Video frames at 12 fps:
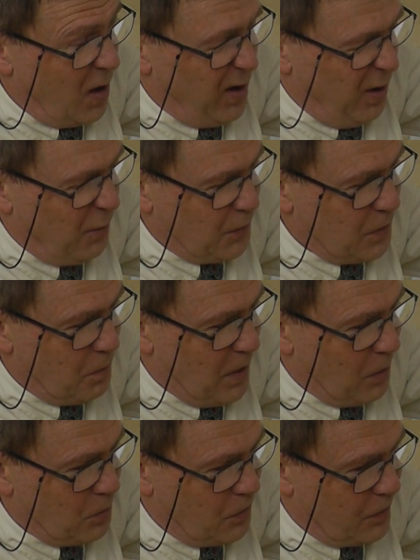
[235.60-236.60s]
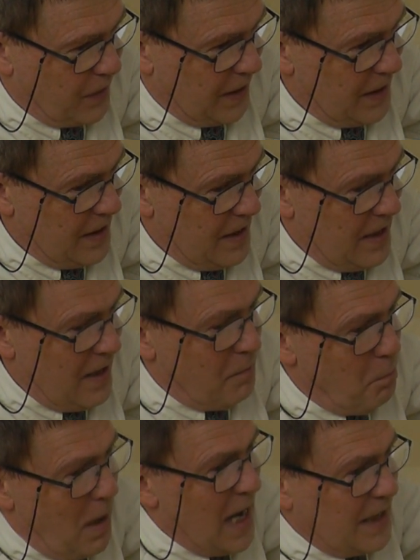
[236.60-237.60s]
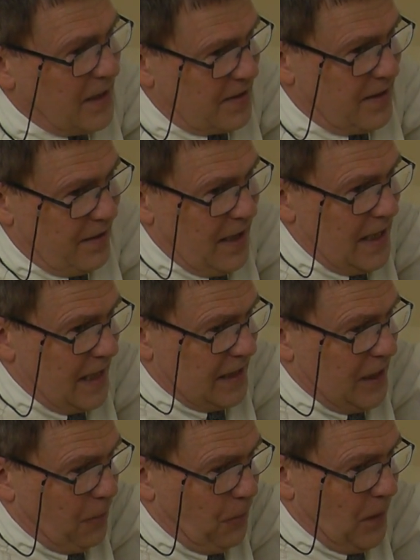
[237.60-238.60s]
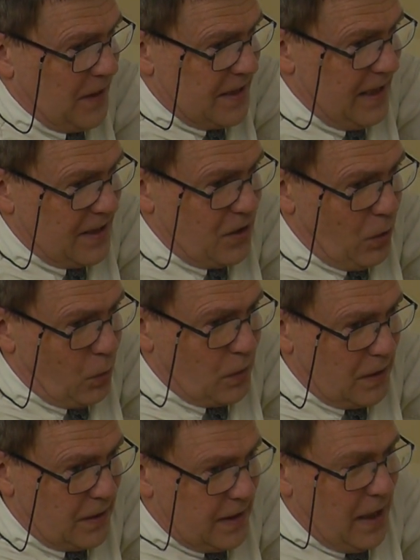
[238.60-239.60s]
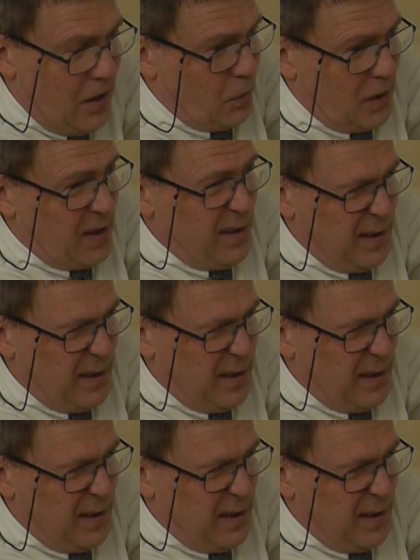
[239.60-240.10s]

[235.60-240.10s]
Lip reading: of the boundary minus the electric field strengths on the down